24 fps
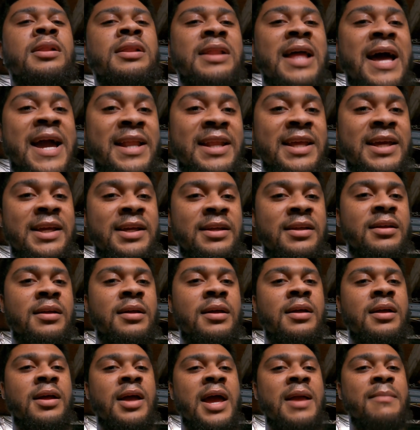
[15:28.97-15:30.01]
lighting
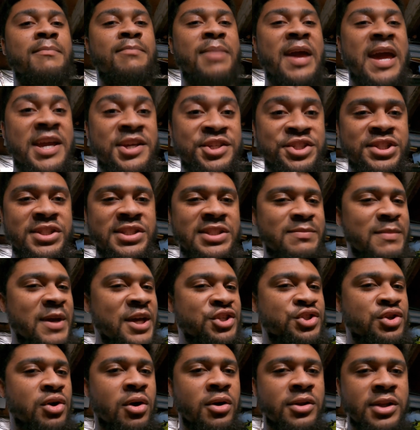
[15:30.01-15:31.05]
and patience
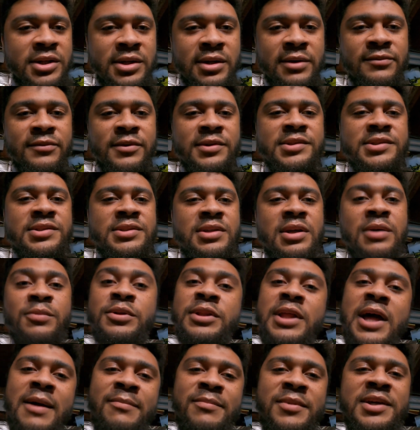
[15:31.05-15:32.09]
makes all the difference. And
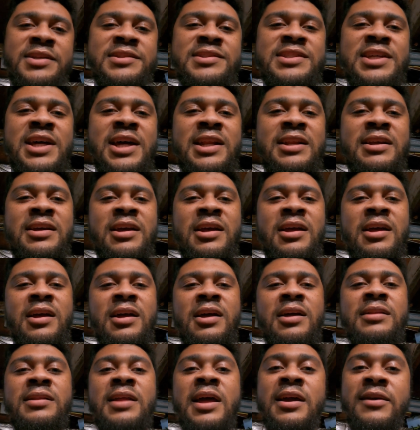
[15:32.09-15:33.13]
with that being said,
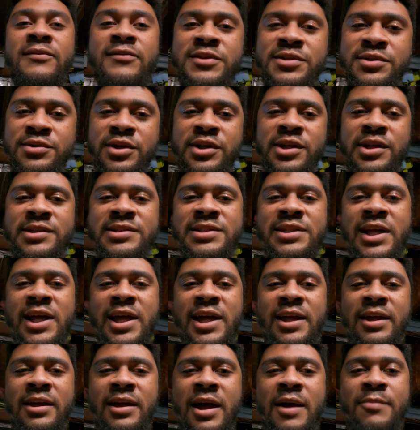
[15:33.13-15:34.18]
thank you for tuning in
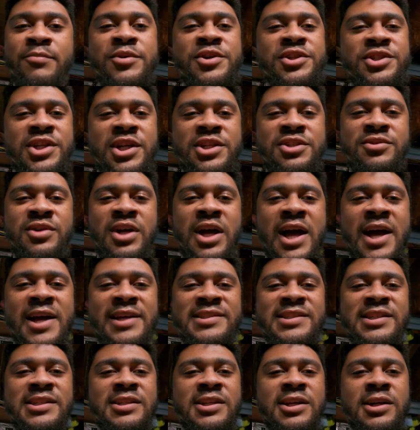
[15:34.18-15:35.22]
today. I appreciate you
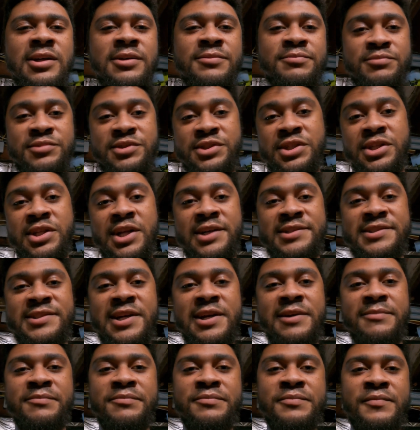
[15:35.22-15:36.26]
guys, and I'll see you next
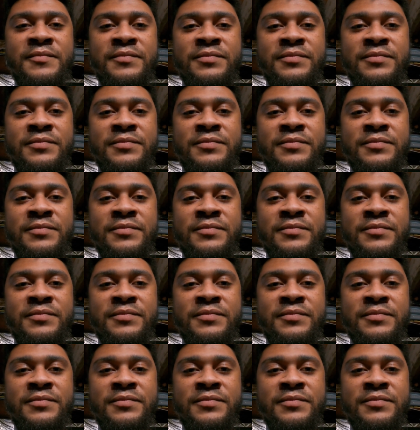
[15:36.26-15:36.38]
time.